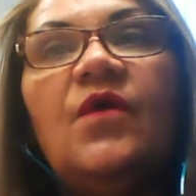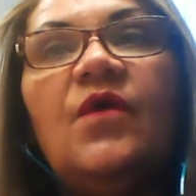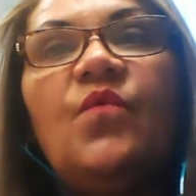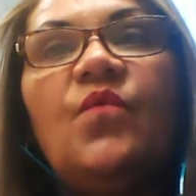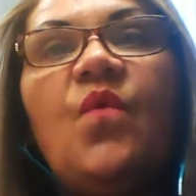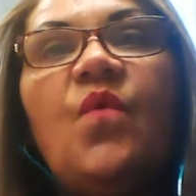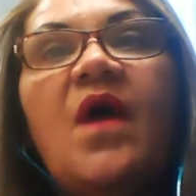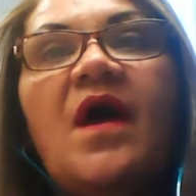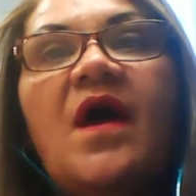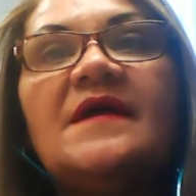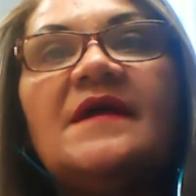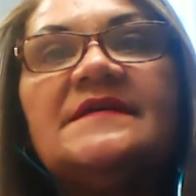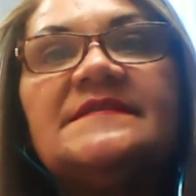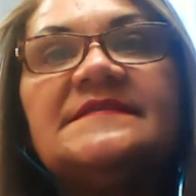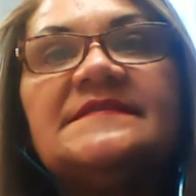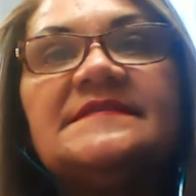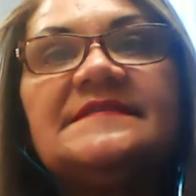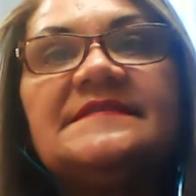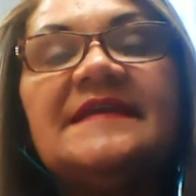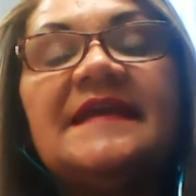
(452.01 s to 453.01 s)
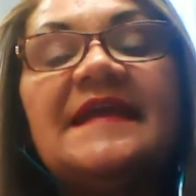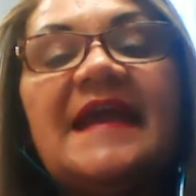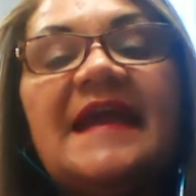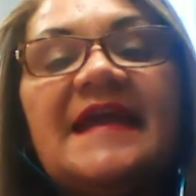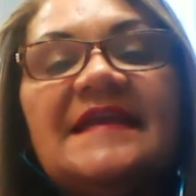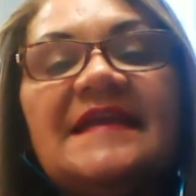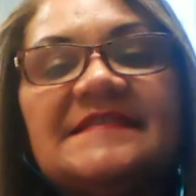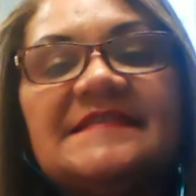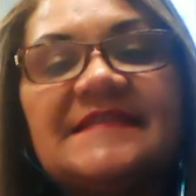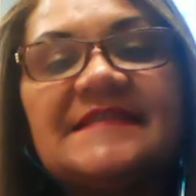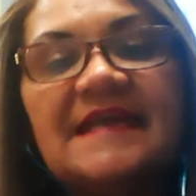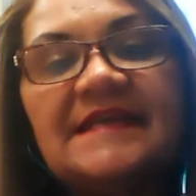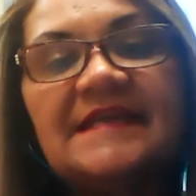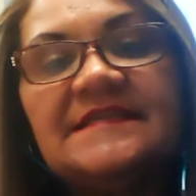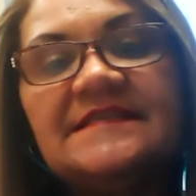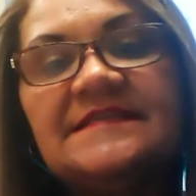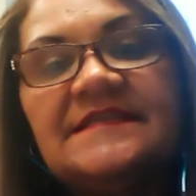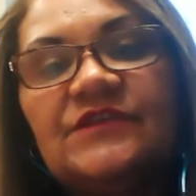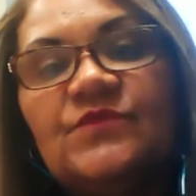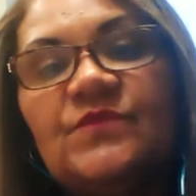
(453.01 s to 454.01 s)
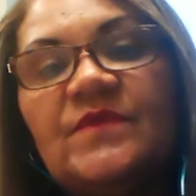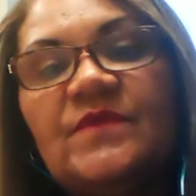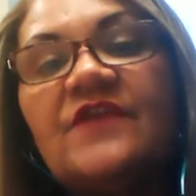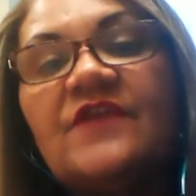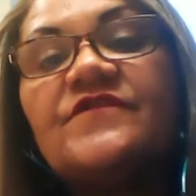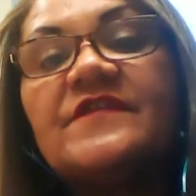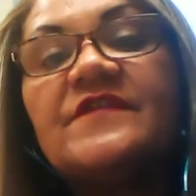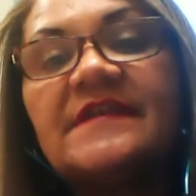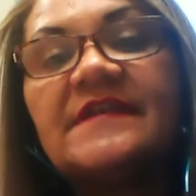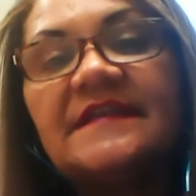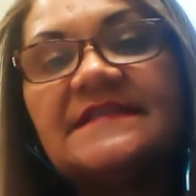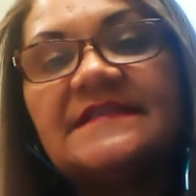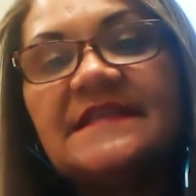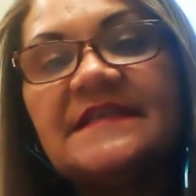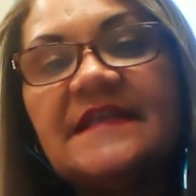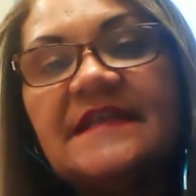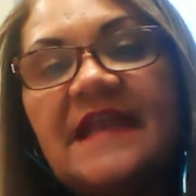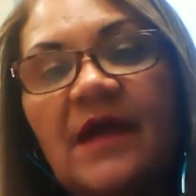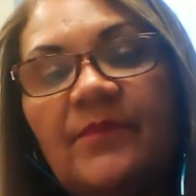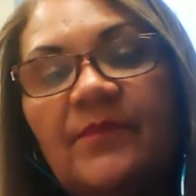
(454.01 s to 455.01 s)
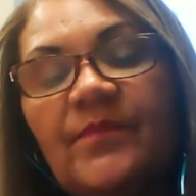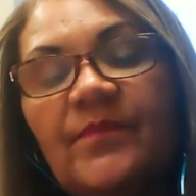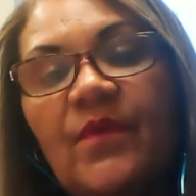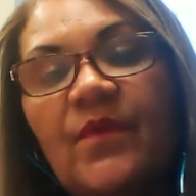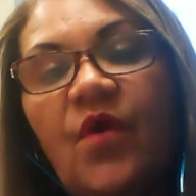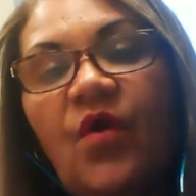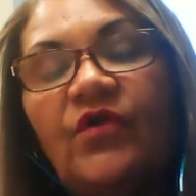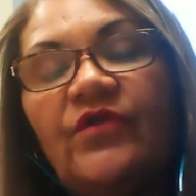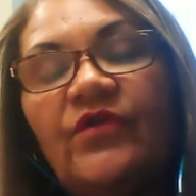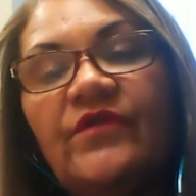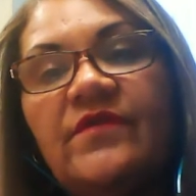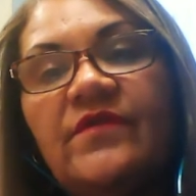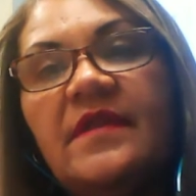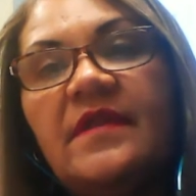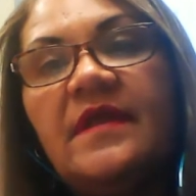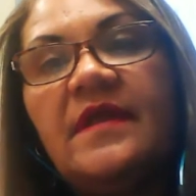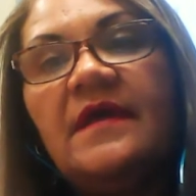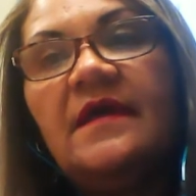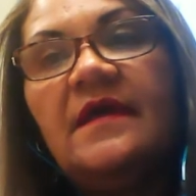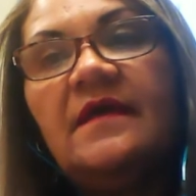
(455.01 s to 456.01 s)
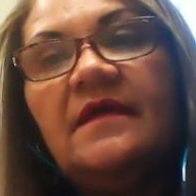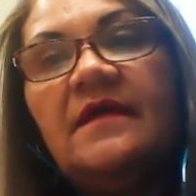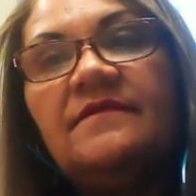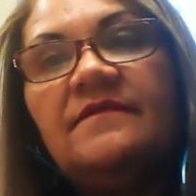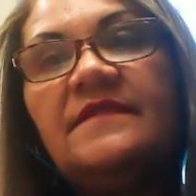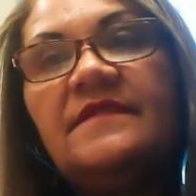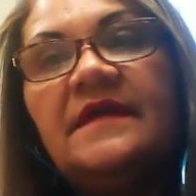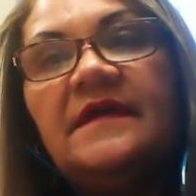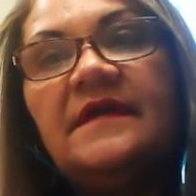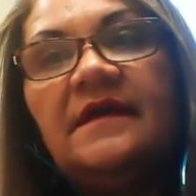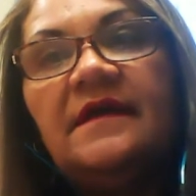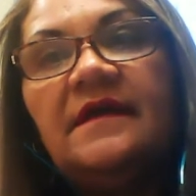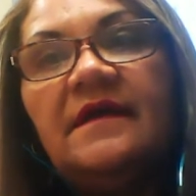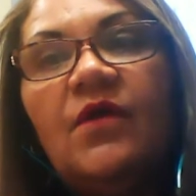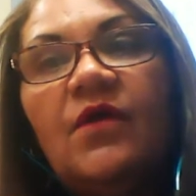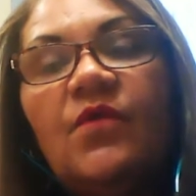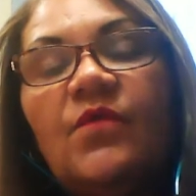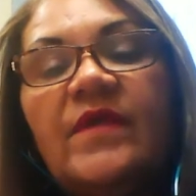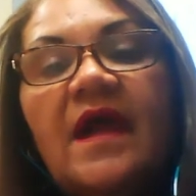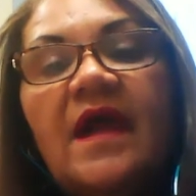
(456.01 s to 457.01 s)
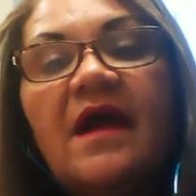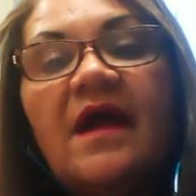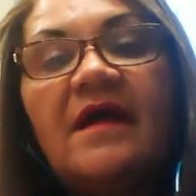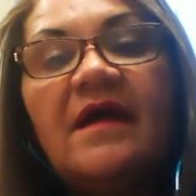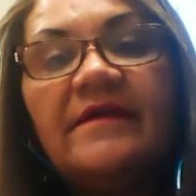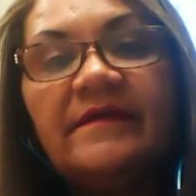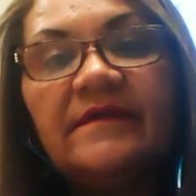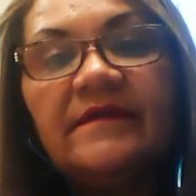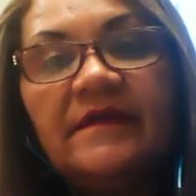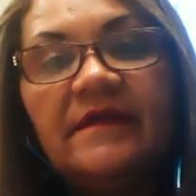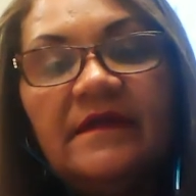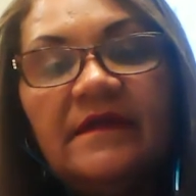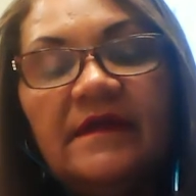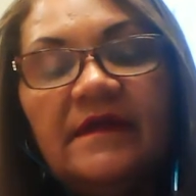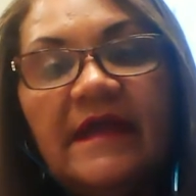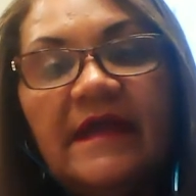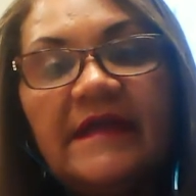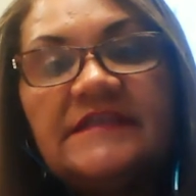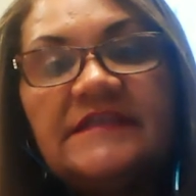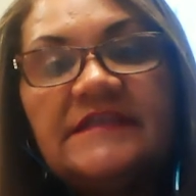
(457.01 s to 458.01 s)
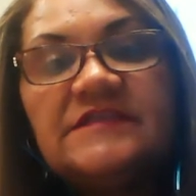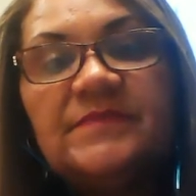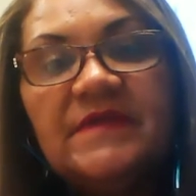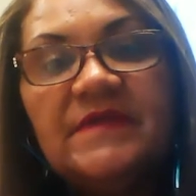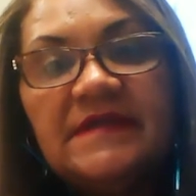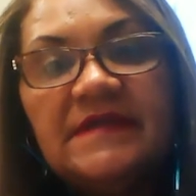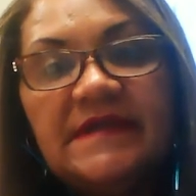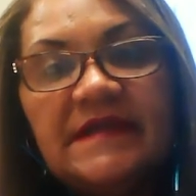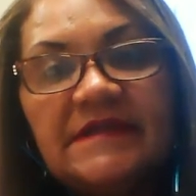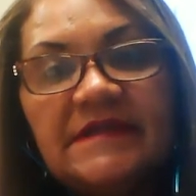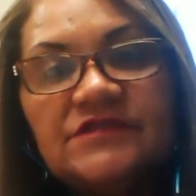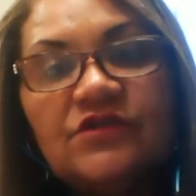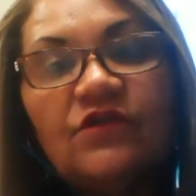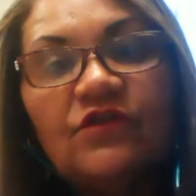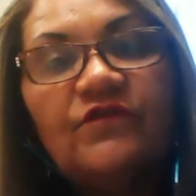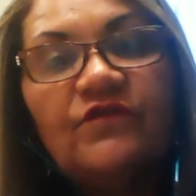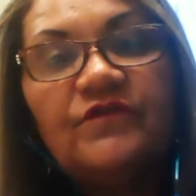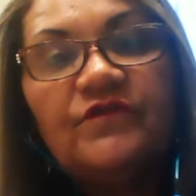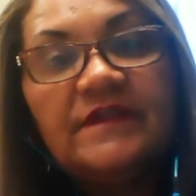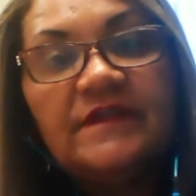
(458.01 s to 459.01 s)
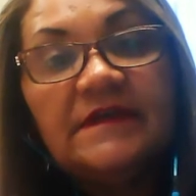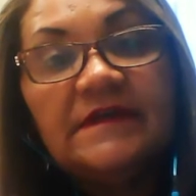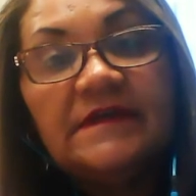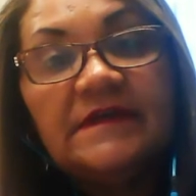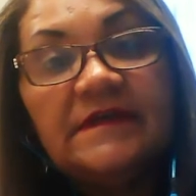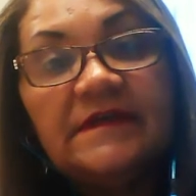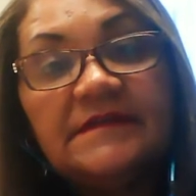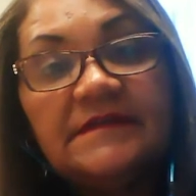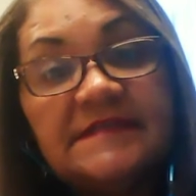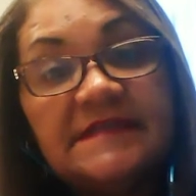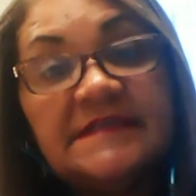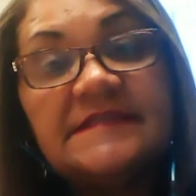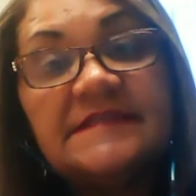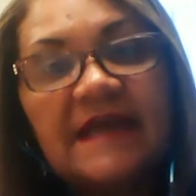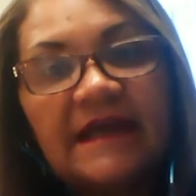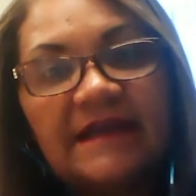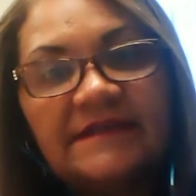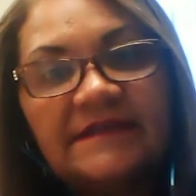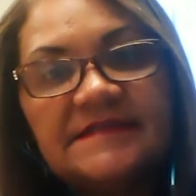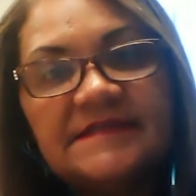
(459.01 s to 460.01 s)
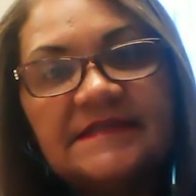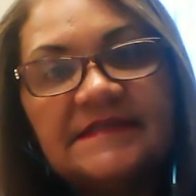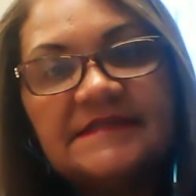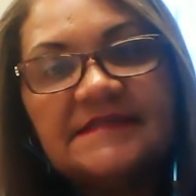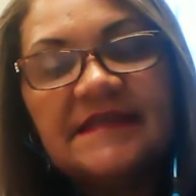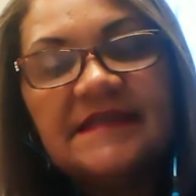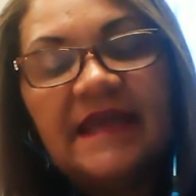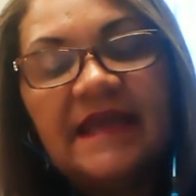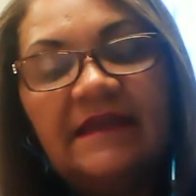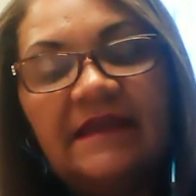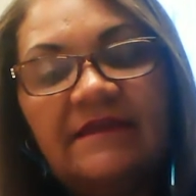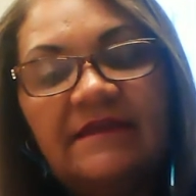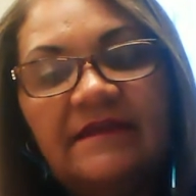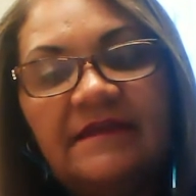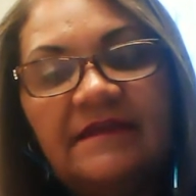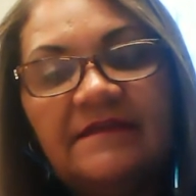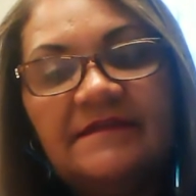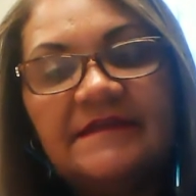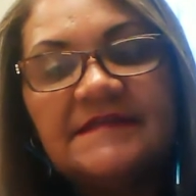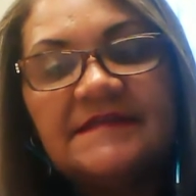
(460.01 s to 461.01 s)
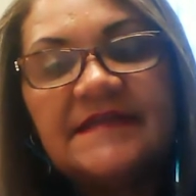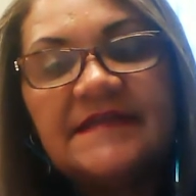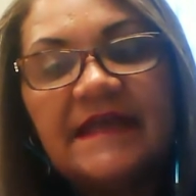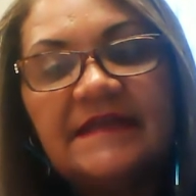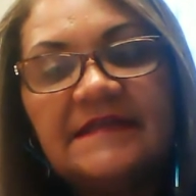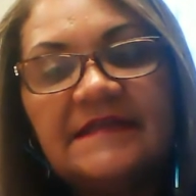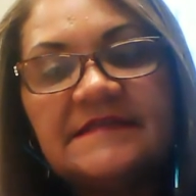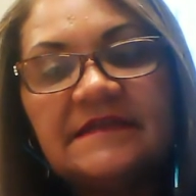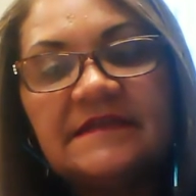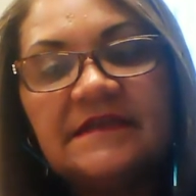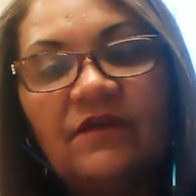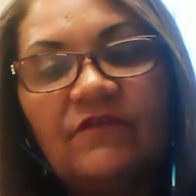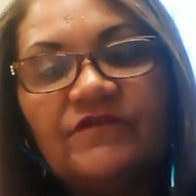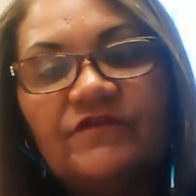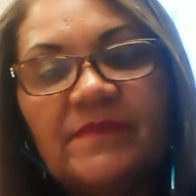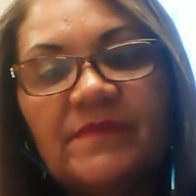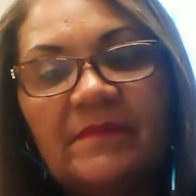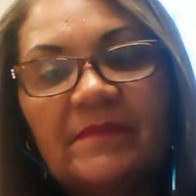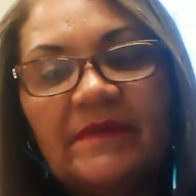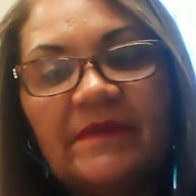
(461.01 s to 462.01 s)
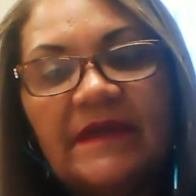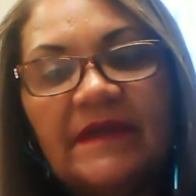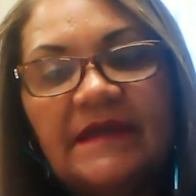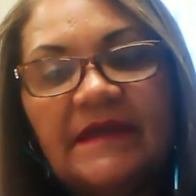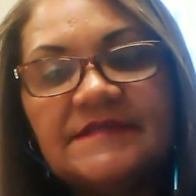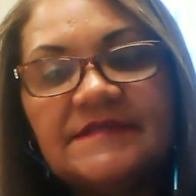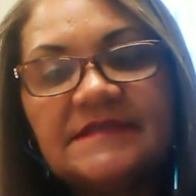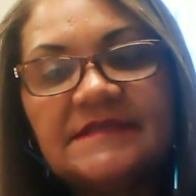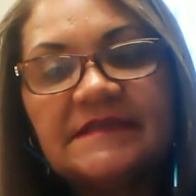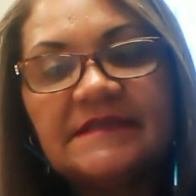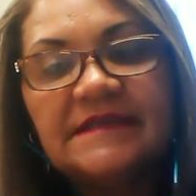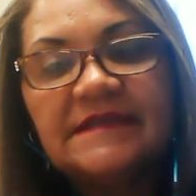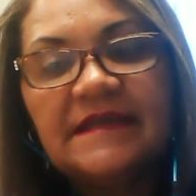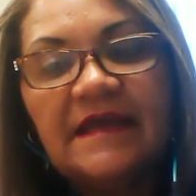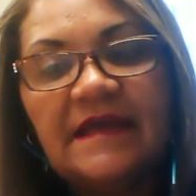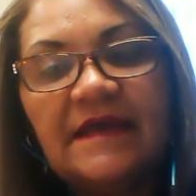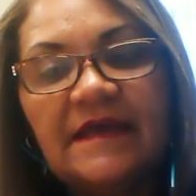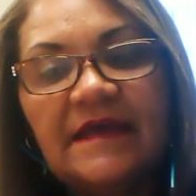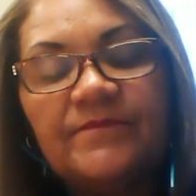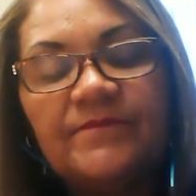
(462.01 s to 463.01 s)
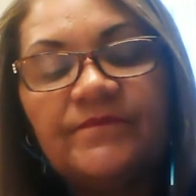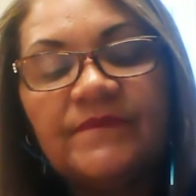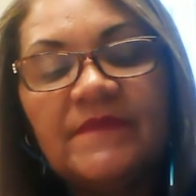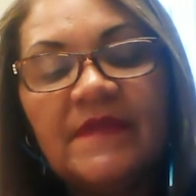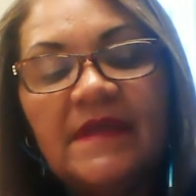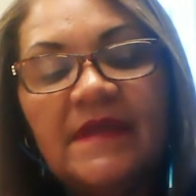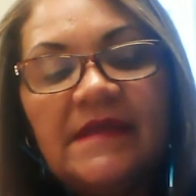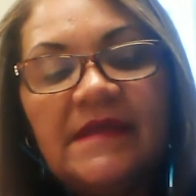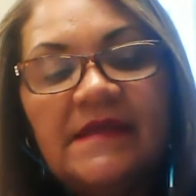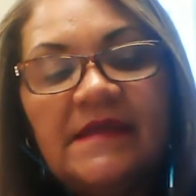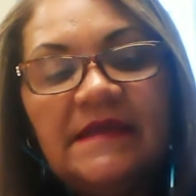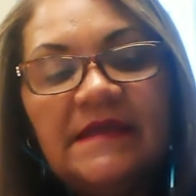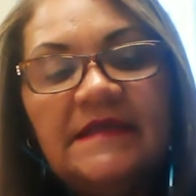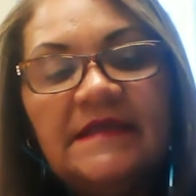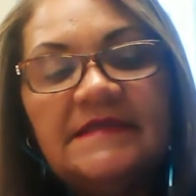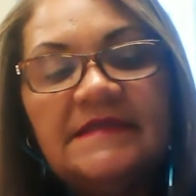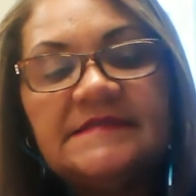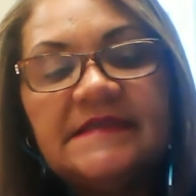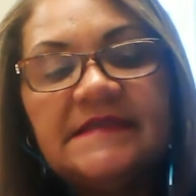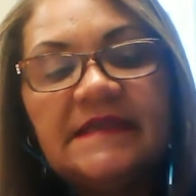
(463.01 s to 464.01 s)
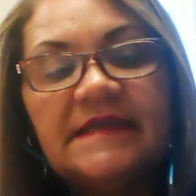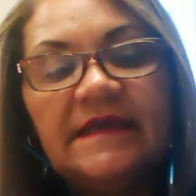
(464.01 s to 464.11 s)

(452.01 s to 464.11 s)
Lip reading: was the case studies that we have written up on the OER experience of the 6 countries, and the title of the publication is